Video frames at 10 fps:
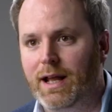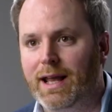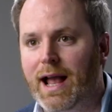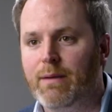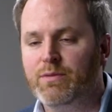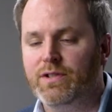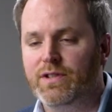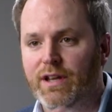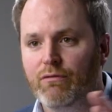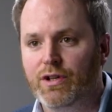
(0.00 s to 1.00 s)
and captures
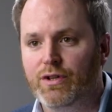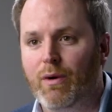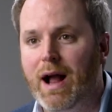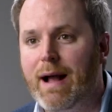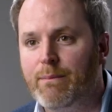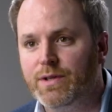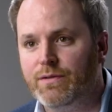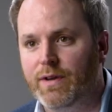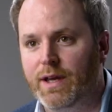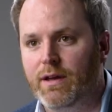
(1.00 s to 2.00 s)
the original
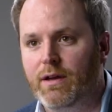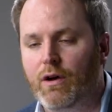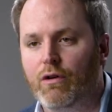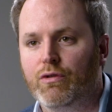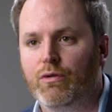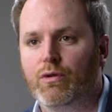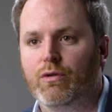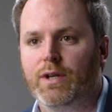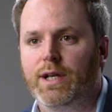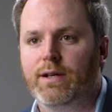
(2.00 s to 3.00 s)
atmosphere of the
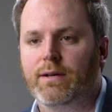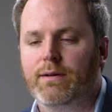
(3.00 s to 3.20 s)
recording.